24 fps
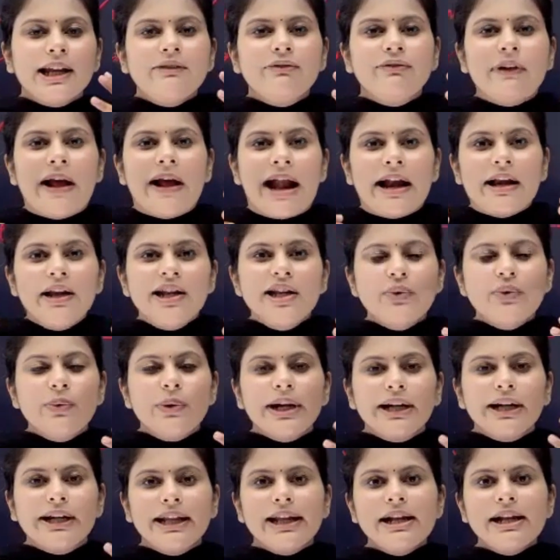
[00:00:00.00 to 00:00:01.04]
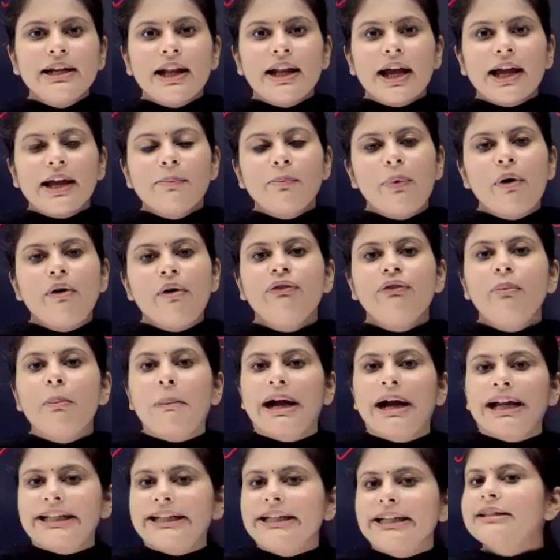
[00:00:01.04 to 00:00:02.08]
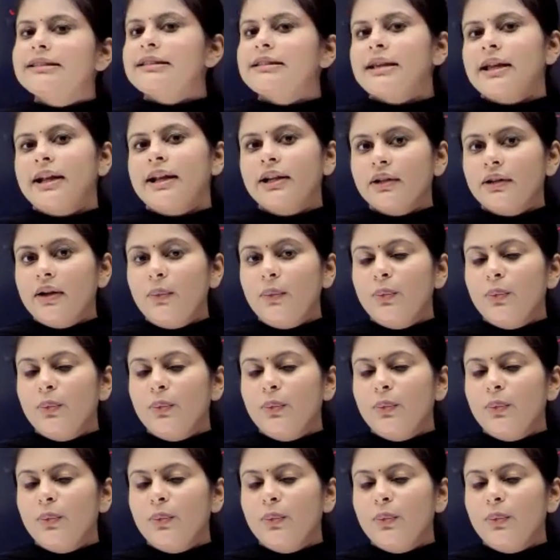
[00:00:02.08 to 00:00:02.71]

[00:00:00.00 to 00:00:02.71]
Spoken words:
evaluating type of mindset,